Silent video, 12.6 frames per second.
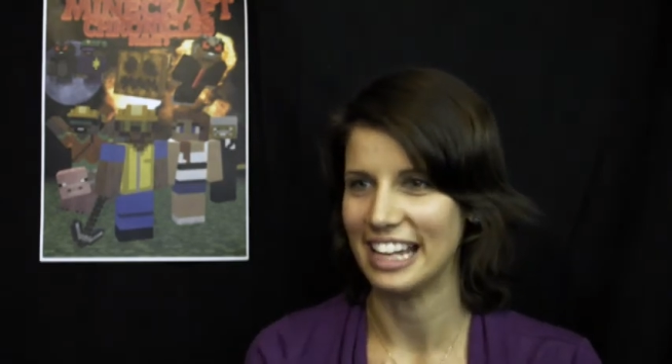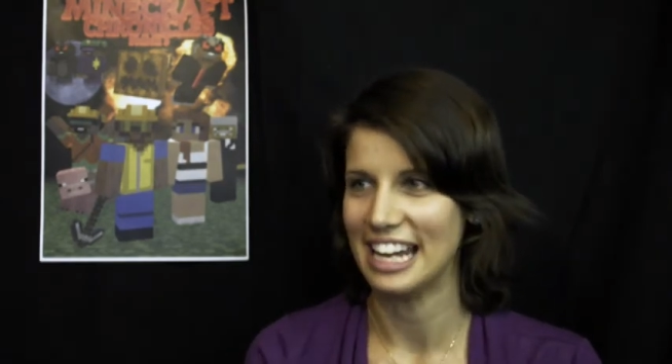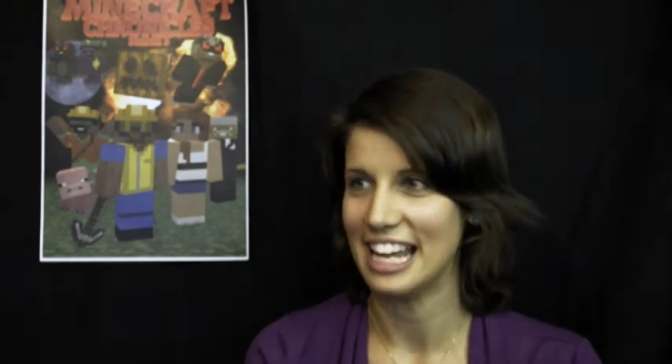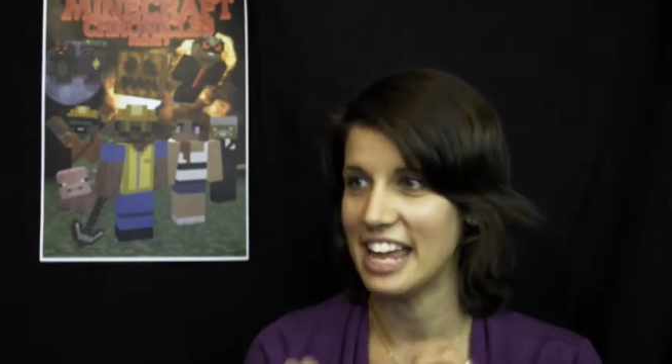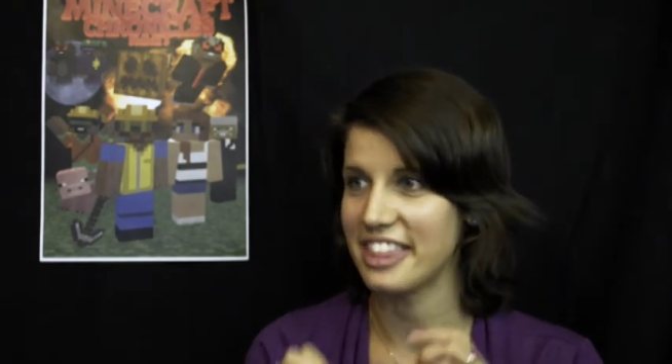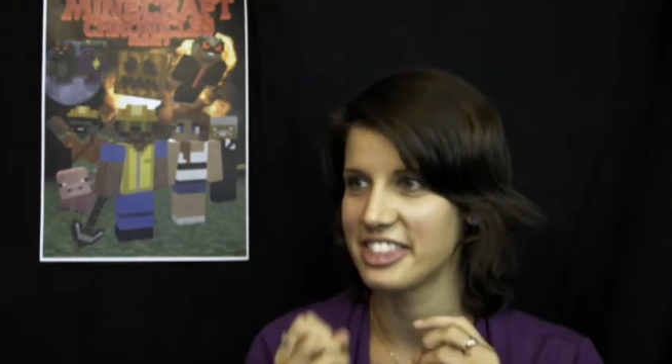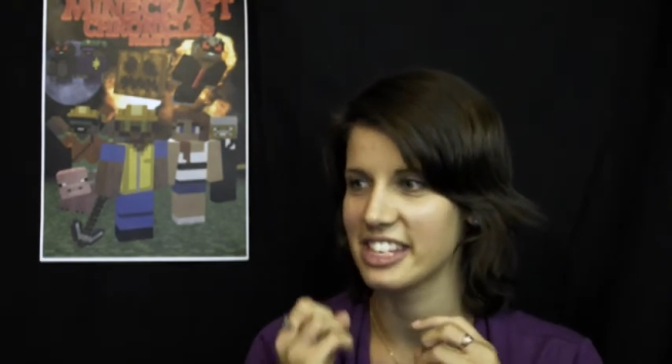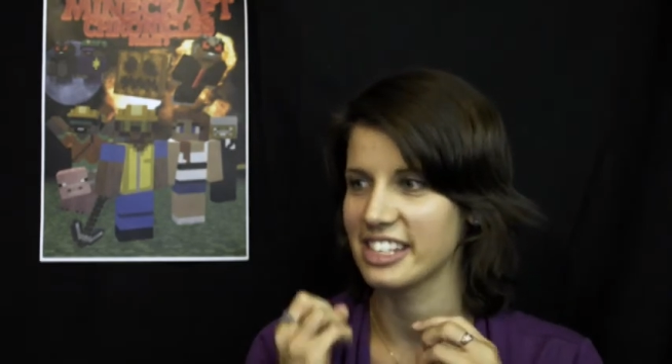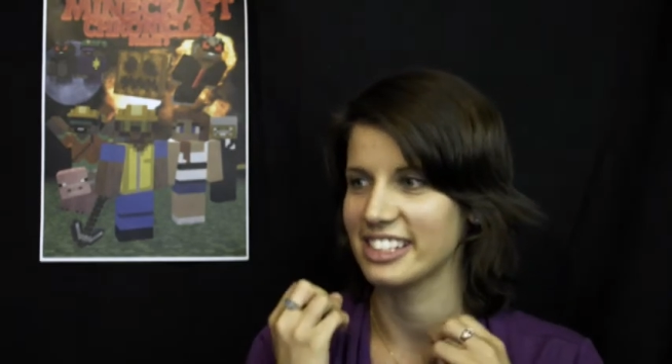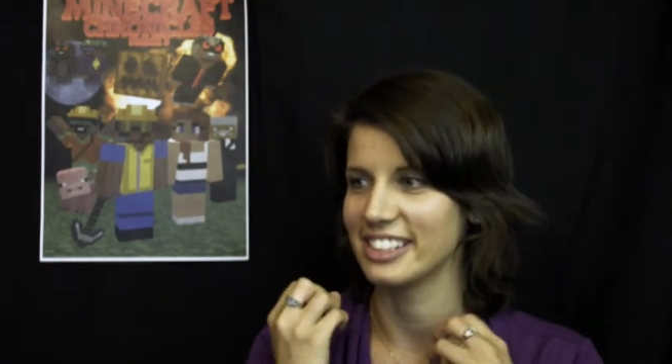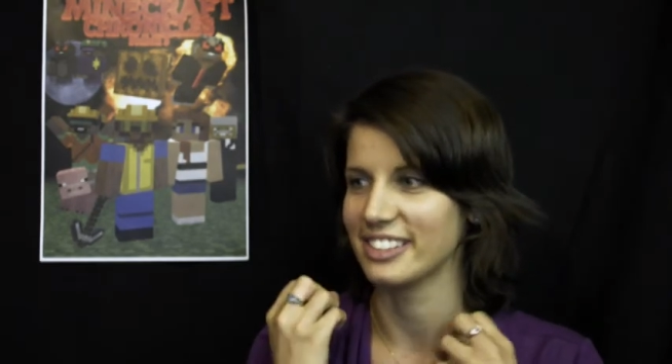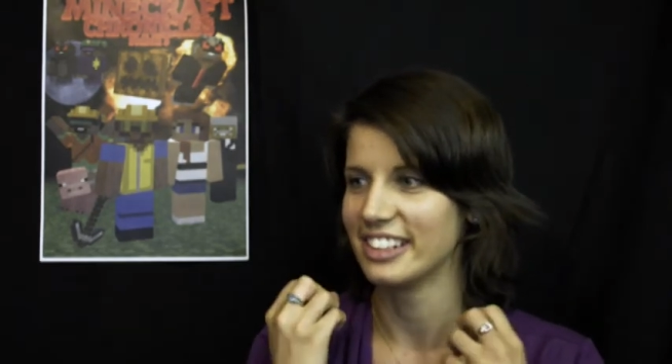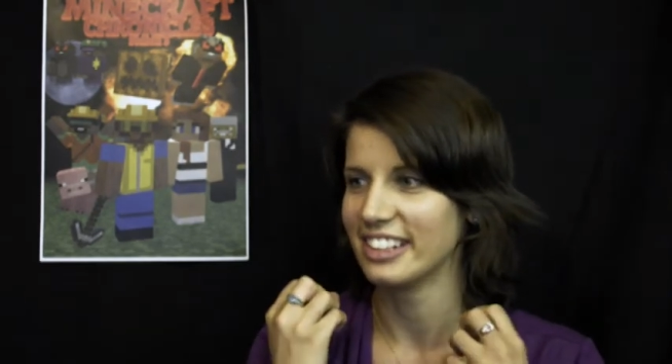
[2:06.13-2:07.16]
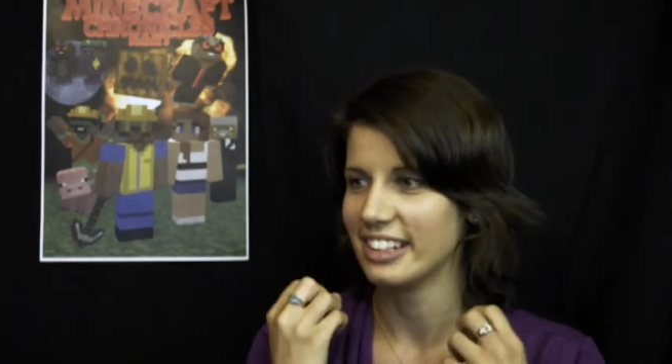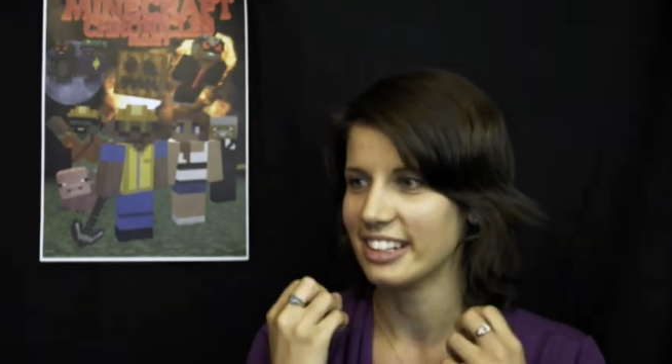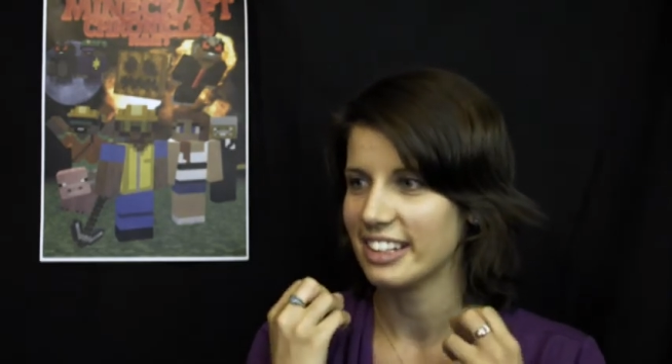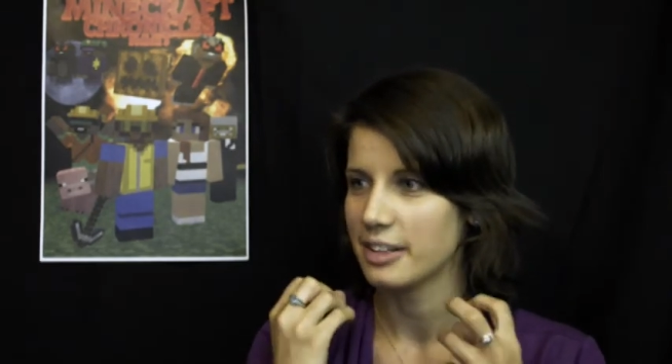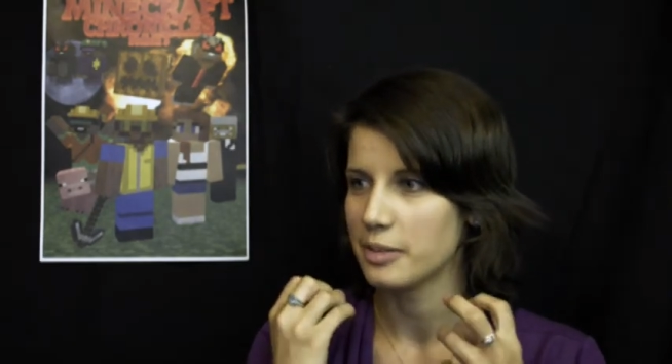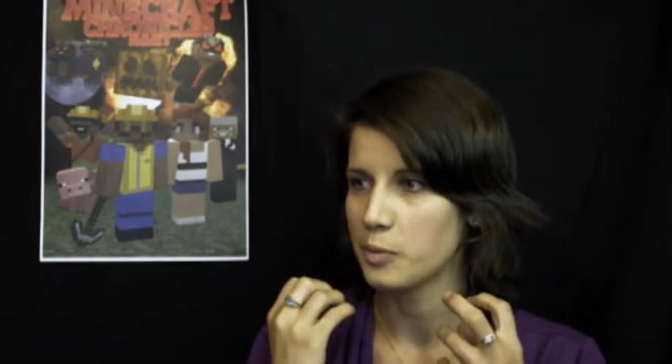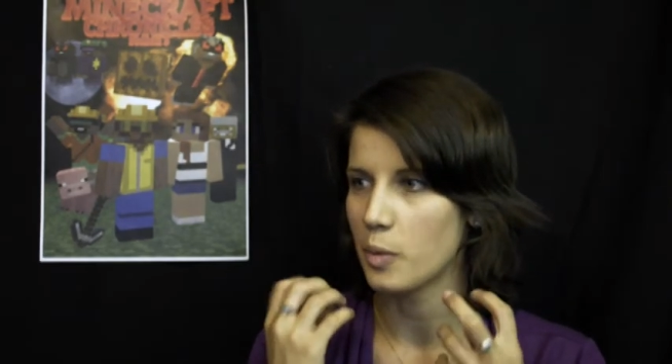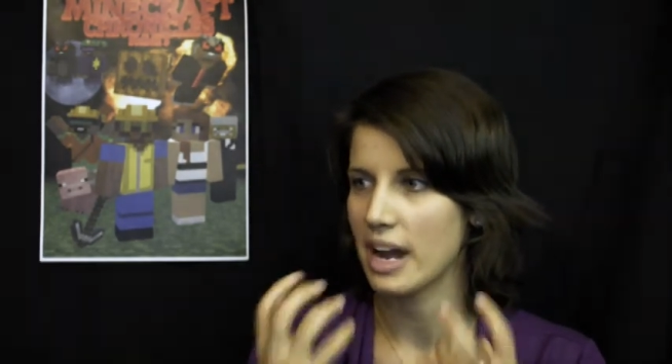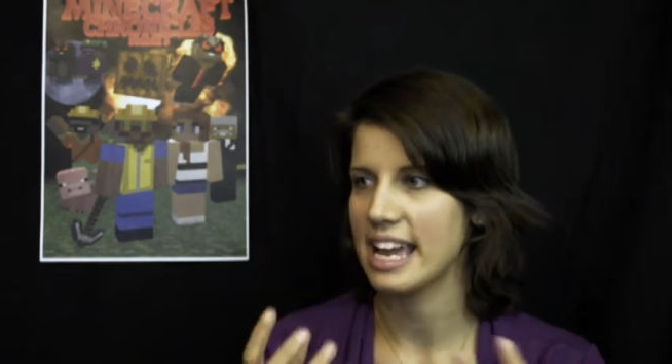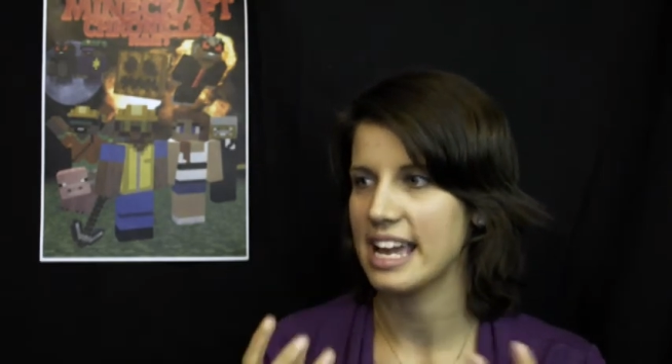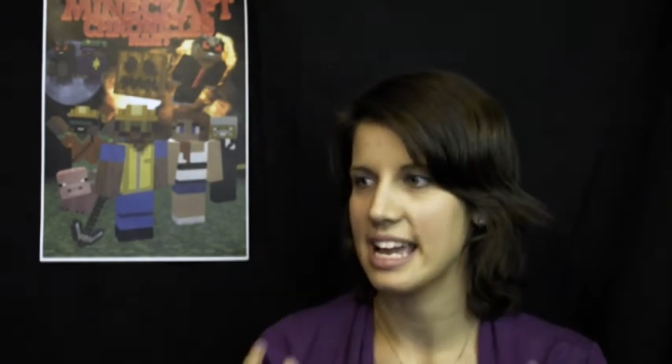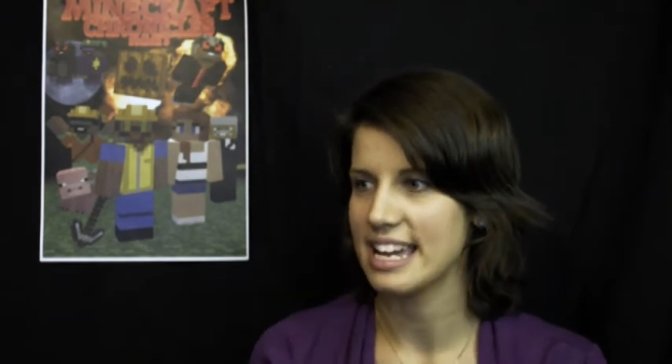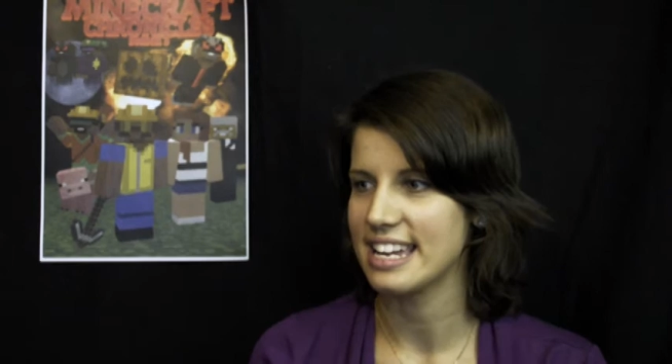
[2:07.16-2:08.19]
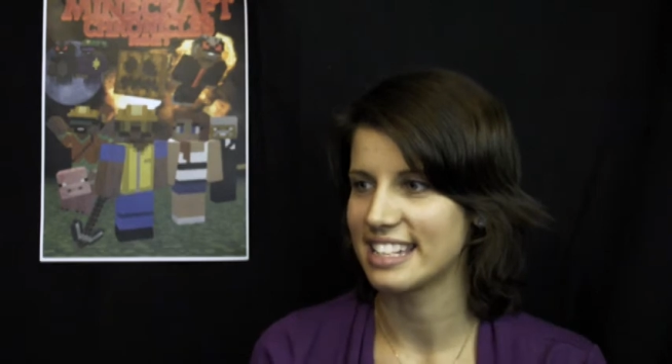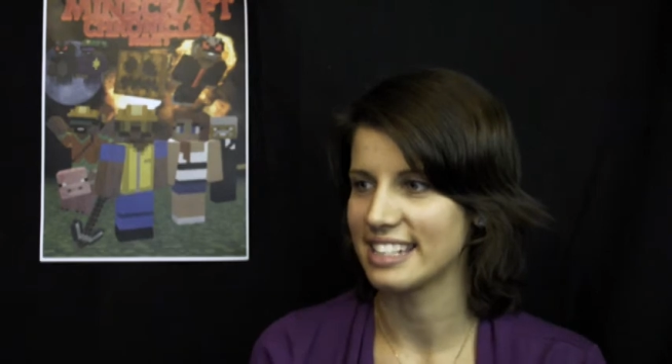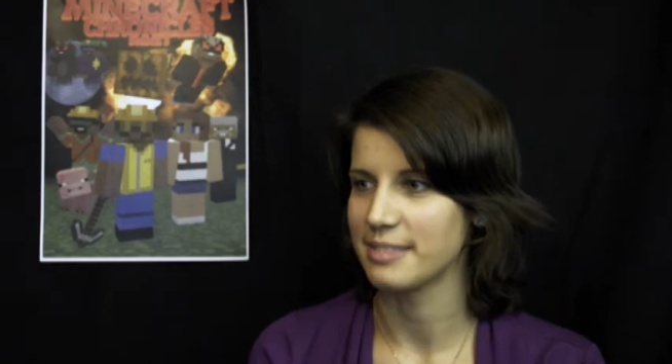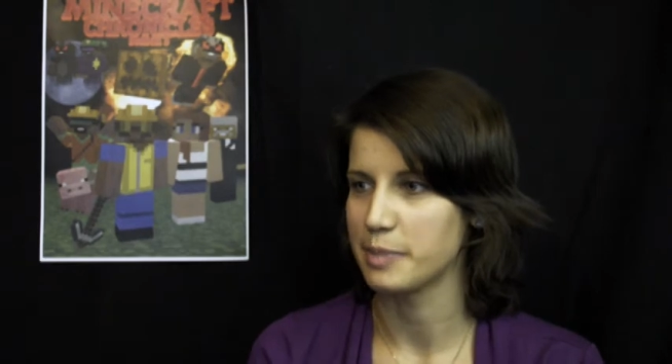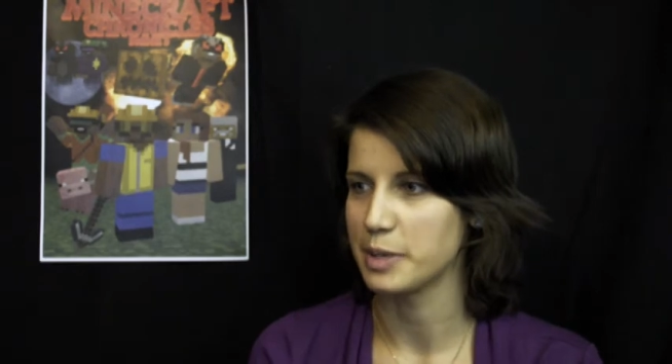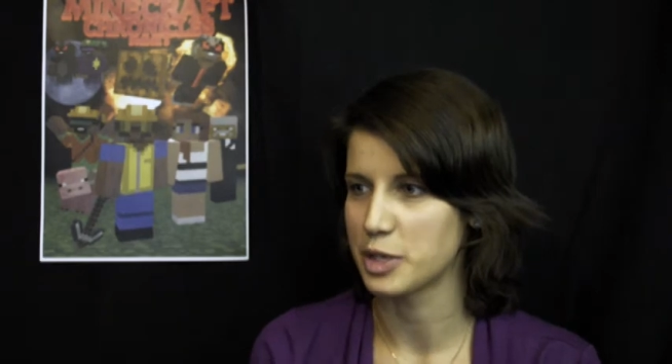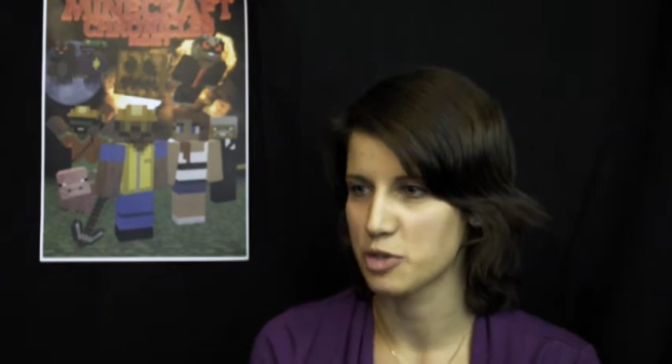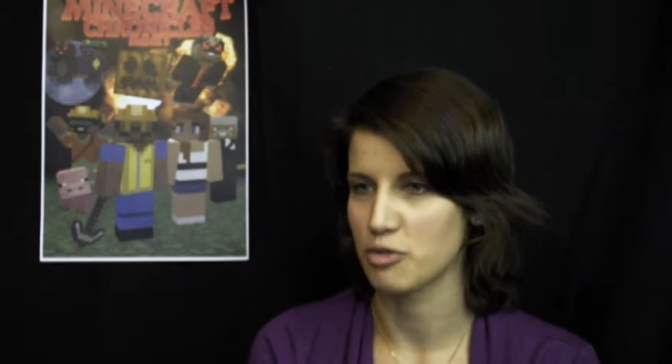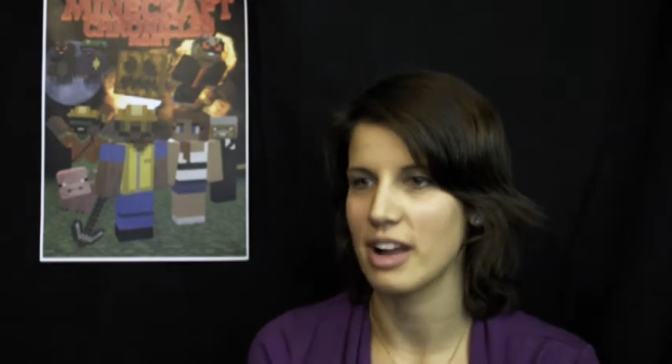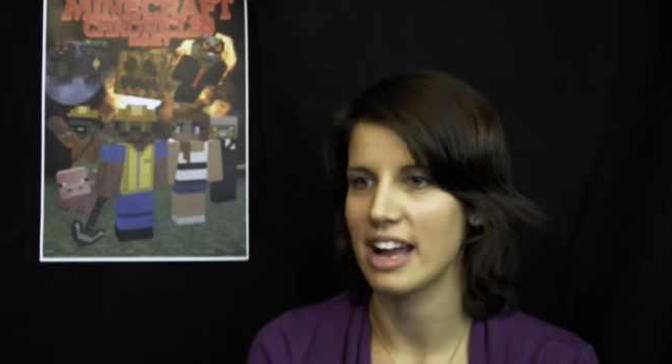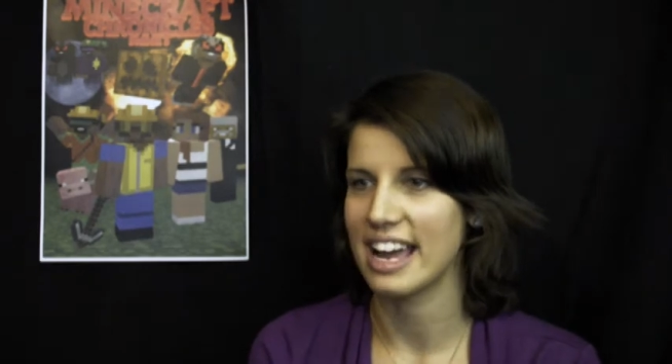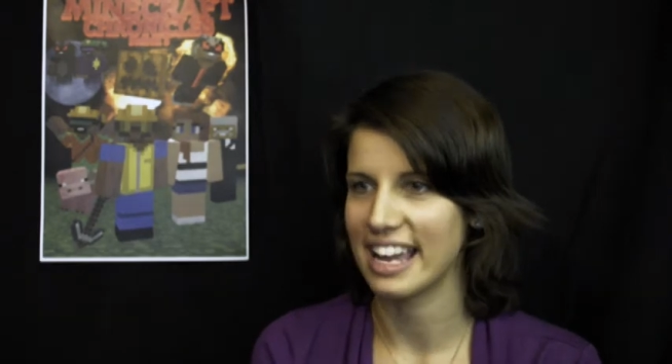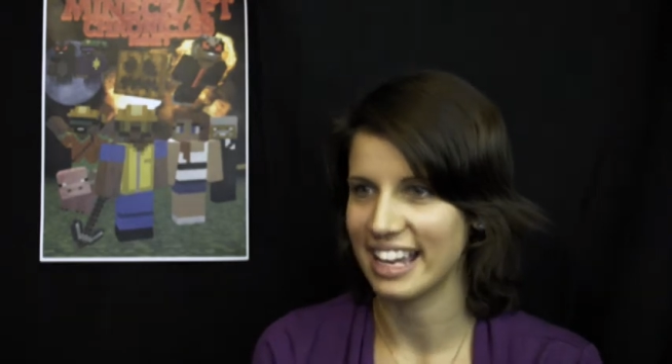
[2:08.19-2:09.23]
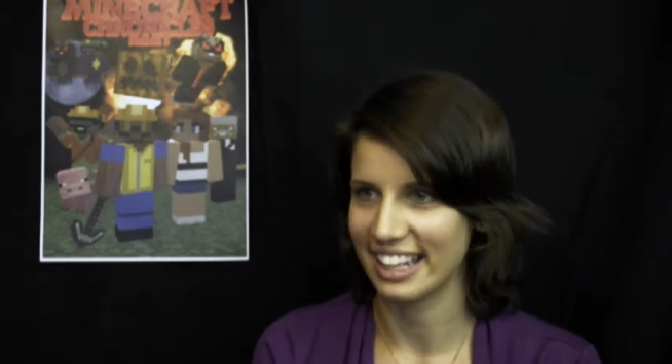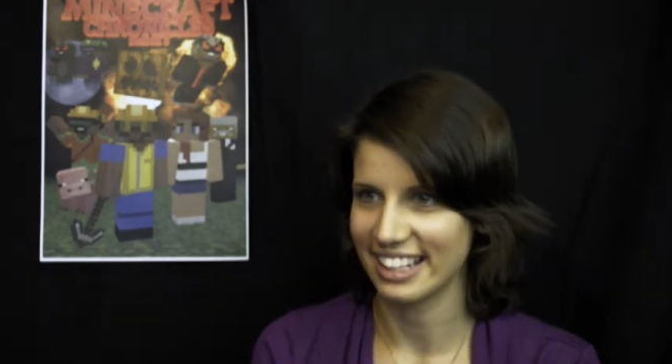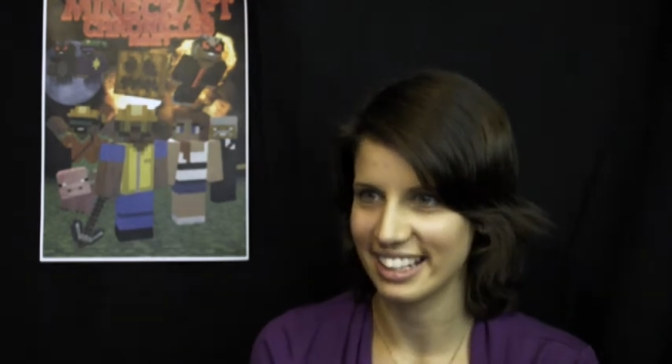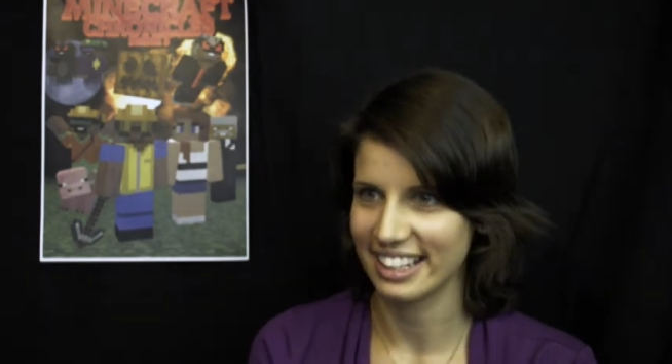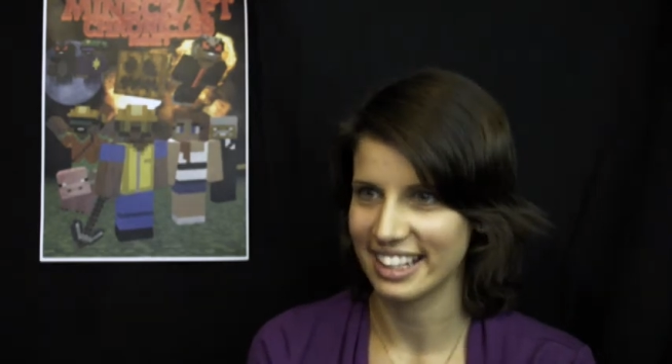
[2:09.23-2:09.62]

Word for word: And the way he can portray